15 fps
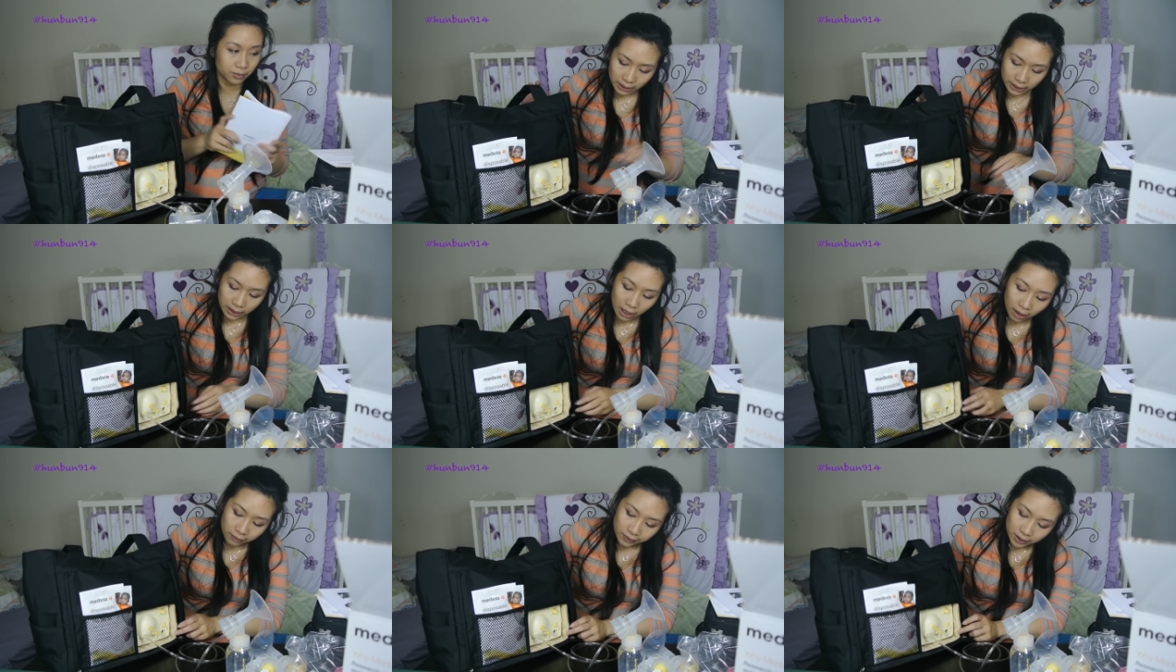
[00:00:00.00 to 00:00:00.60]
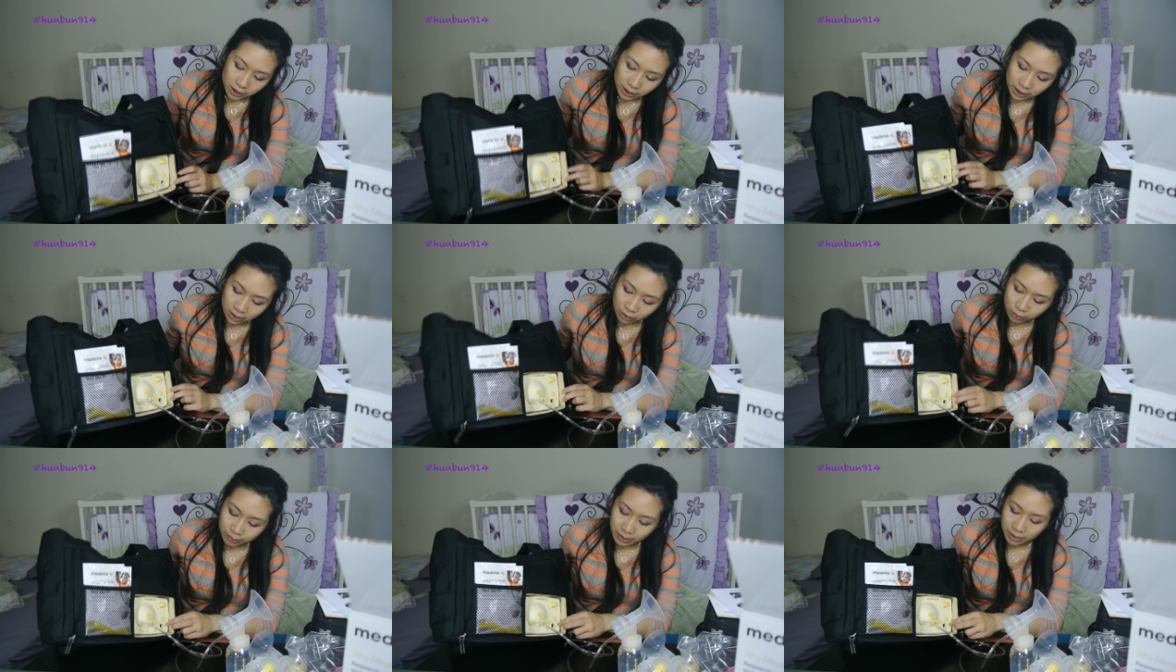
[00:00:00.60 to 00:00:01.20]
And obviously
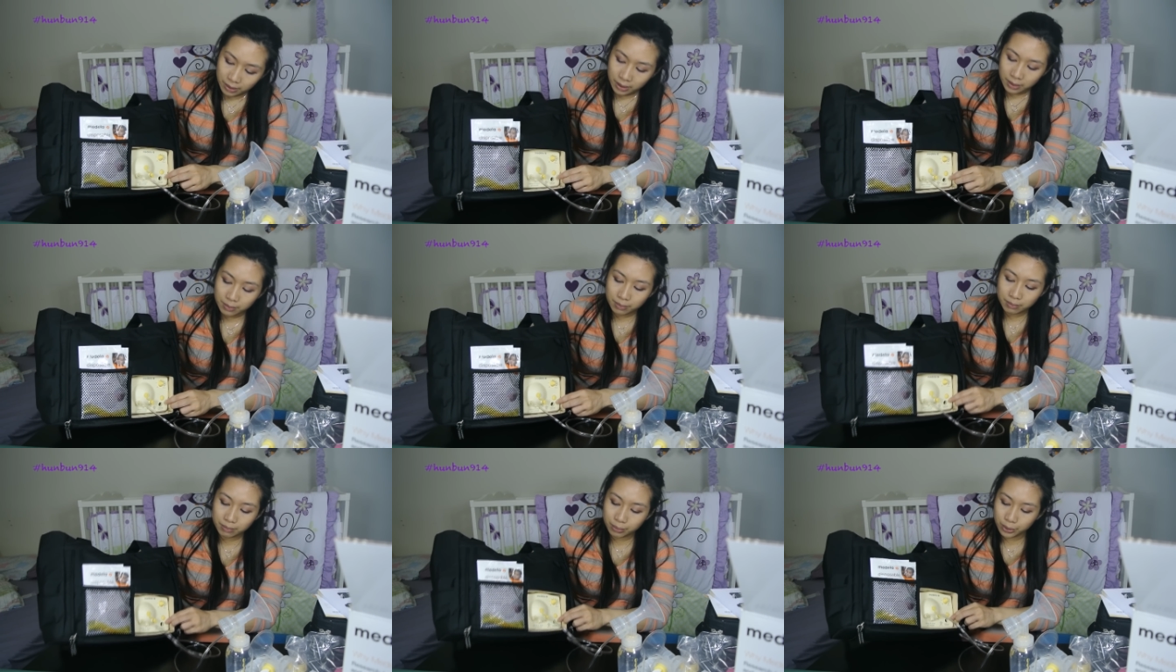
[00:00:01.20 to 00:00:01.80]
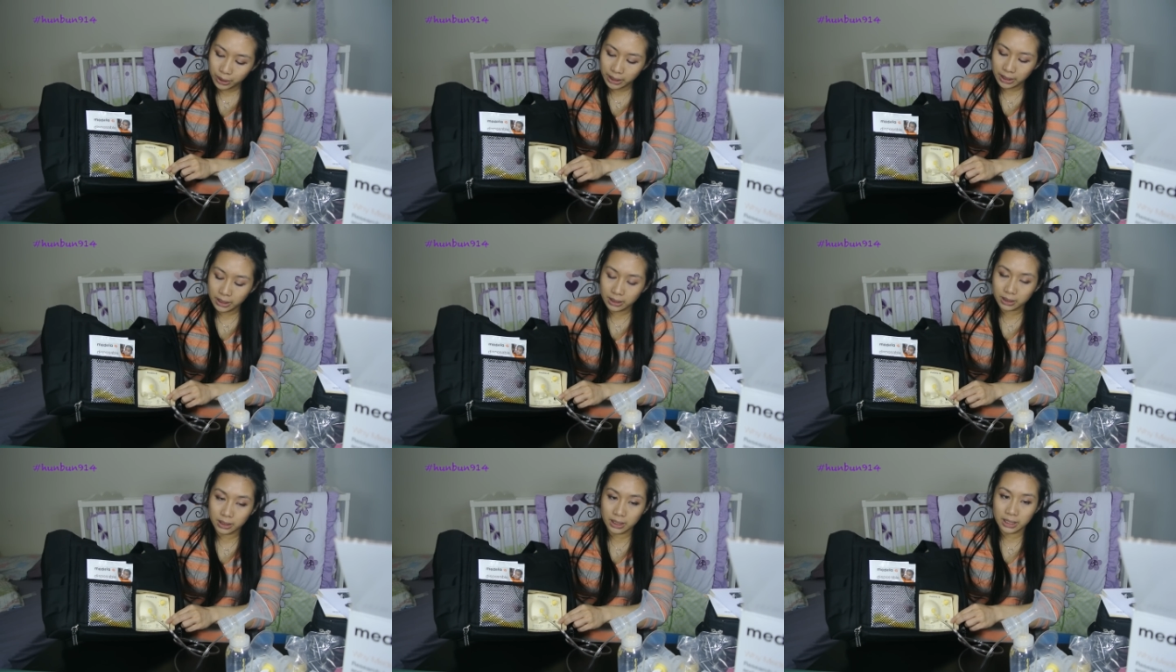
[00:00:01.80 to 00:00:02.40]
you'll be putting
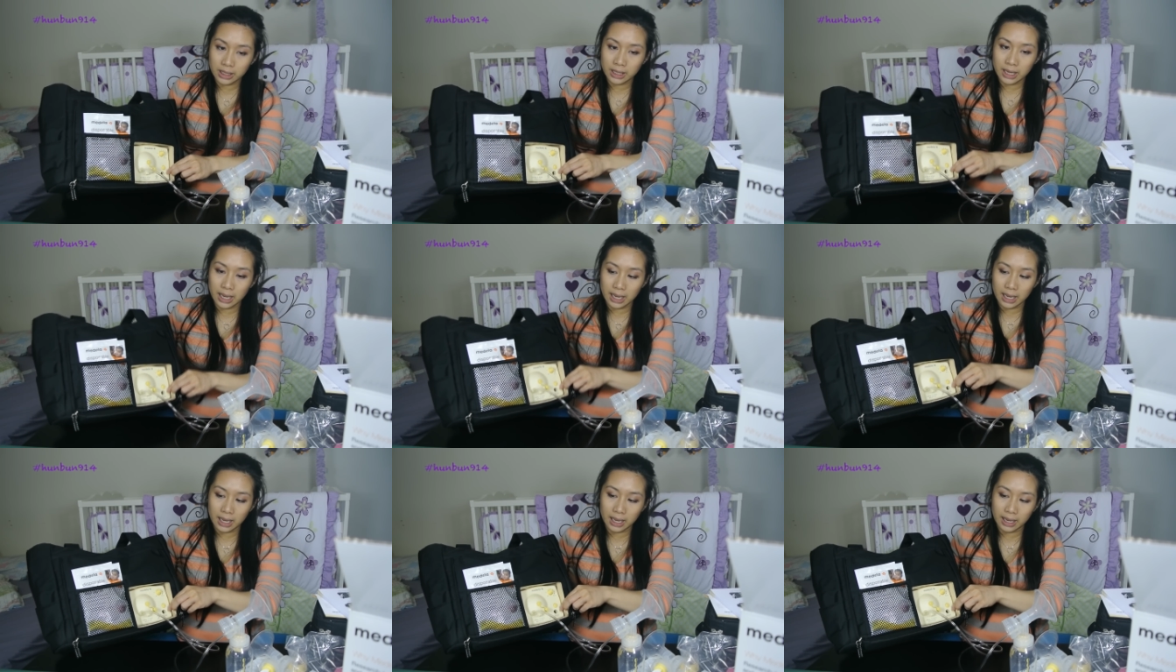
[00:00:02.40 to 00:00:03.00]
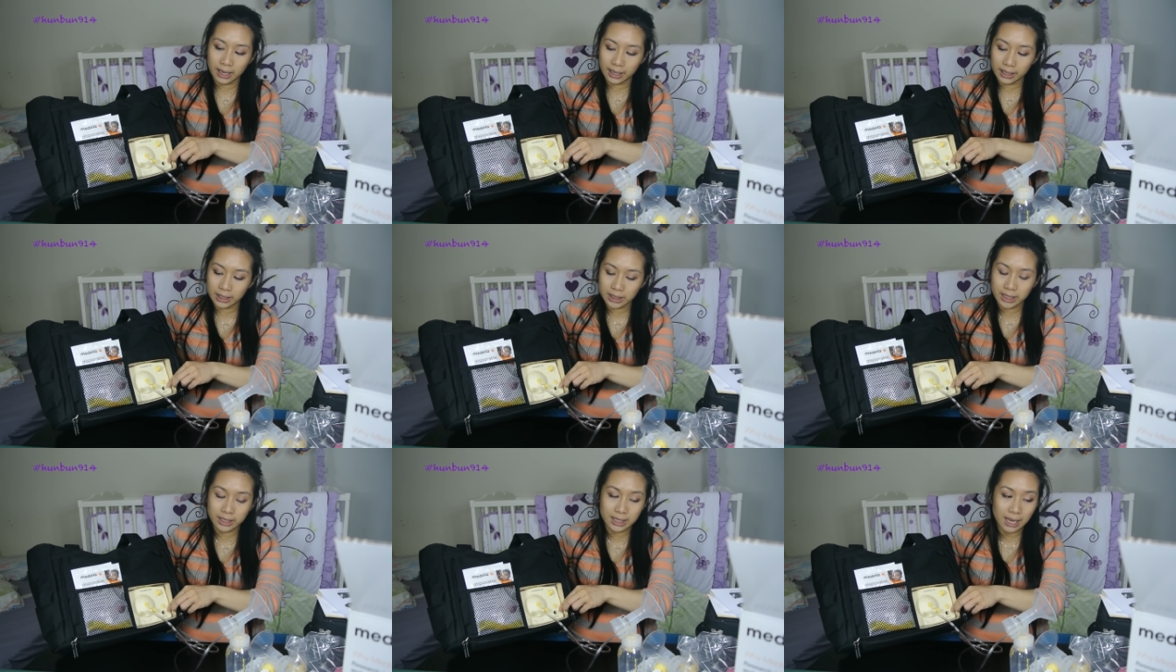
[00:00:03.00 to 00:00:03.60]
in the uh,
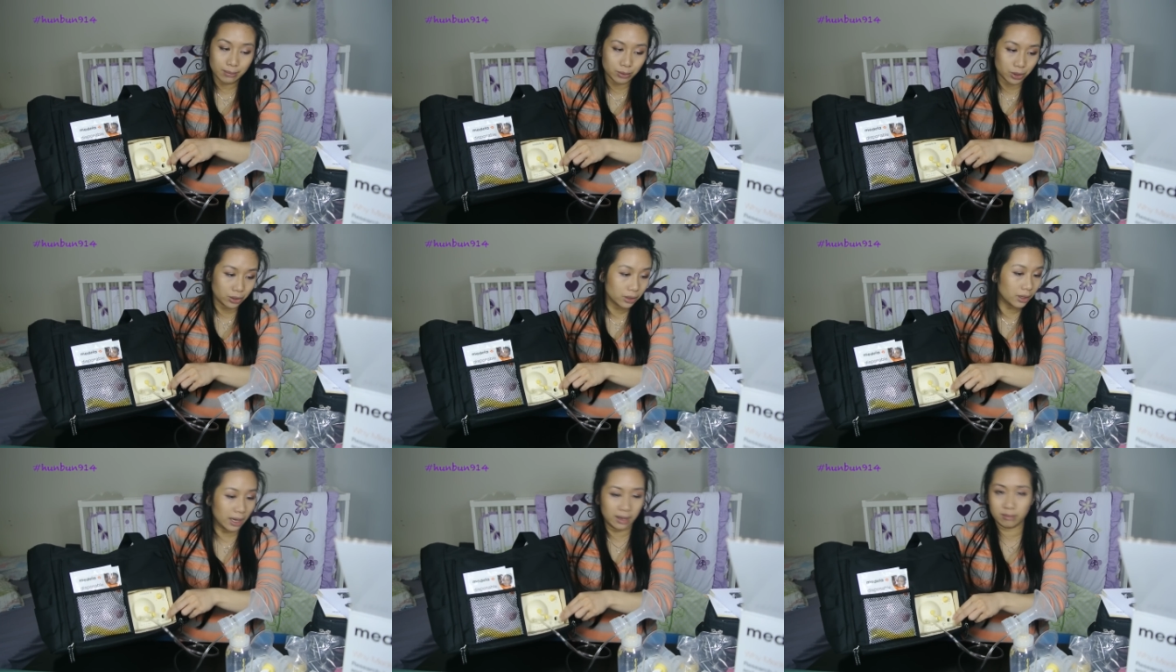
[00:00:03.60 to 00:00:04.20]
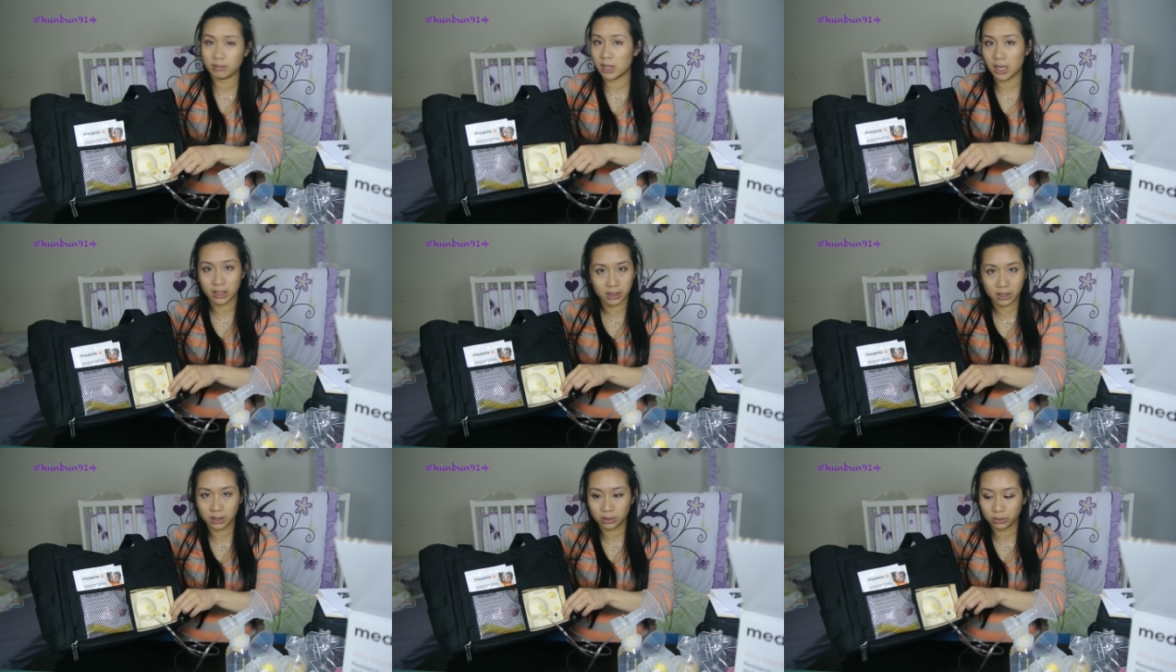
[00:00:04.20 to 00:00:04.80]
AC adapter. I'm not
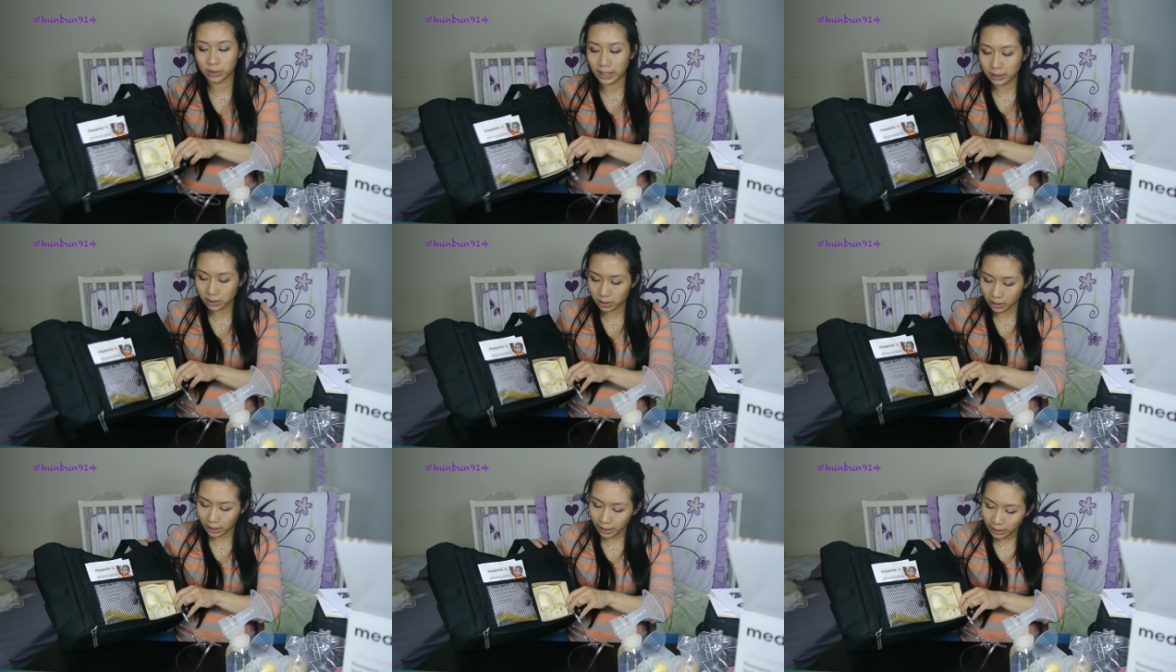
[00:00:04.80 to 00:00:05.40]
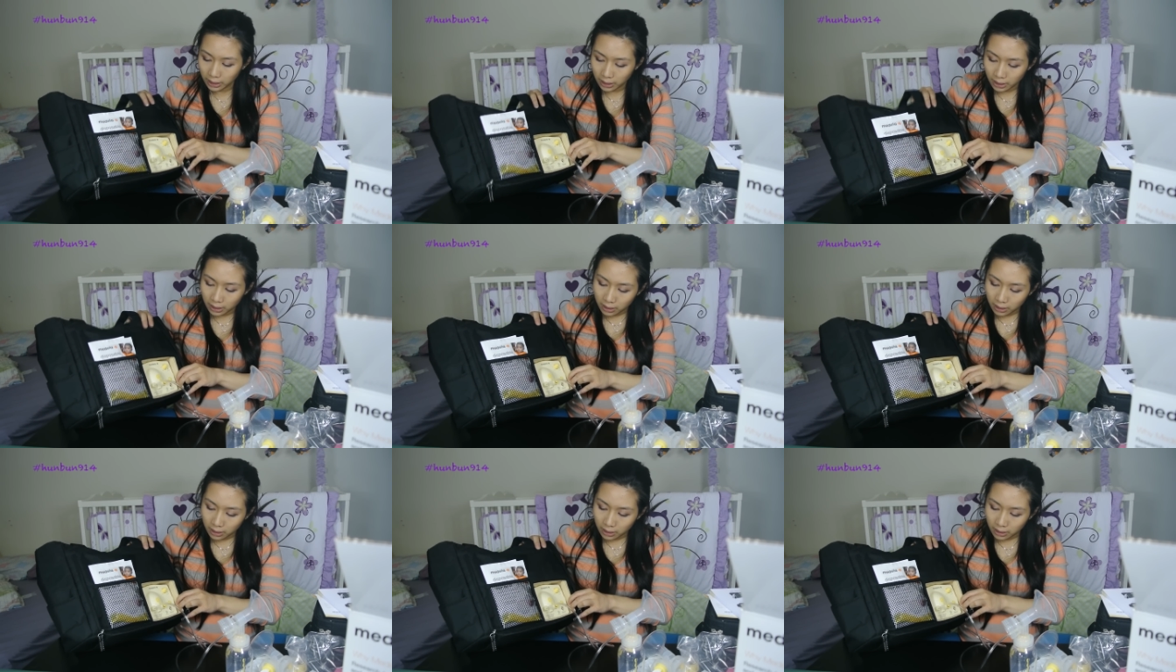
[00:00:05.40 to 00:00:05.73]
going to do that today.